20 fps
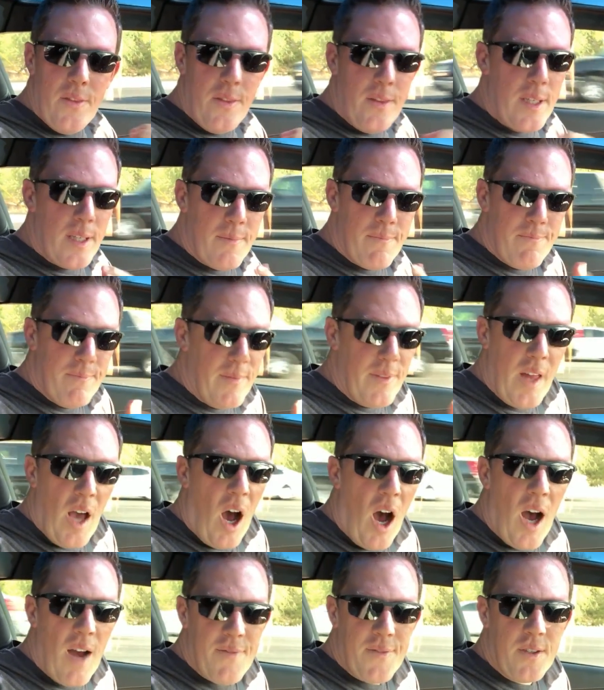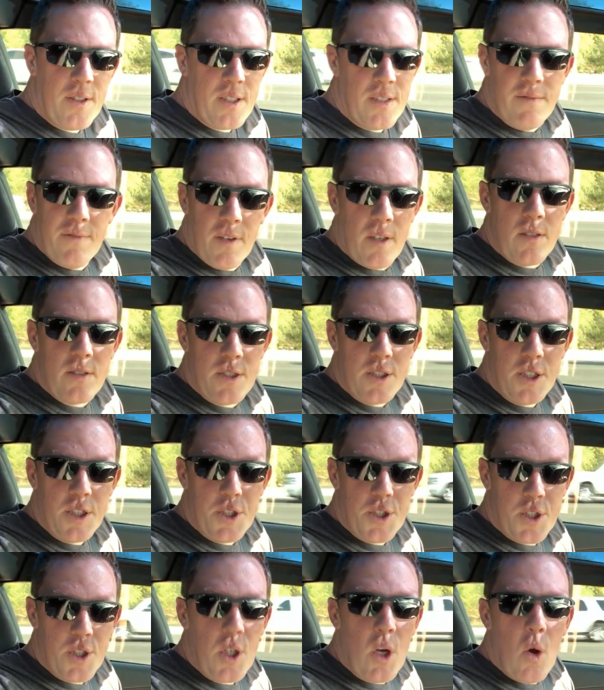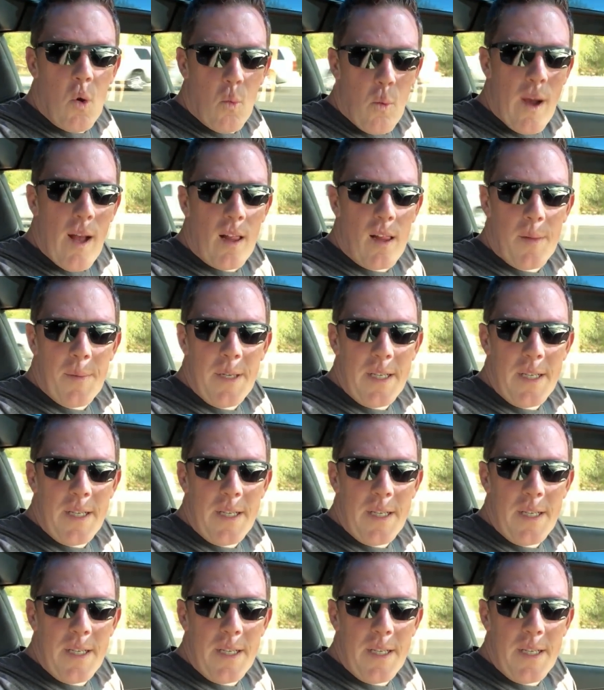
The offer converts just so well.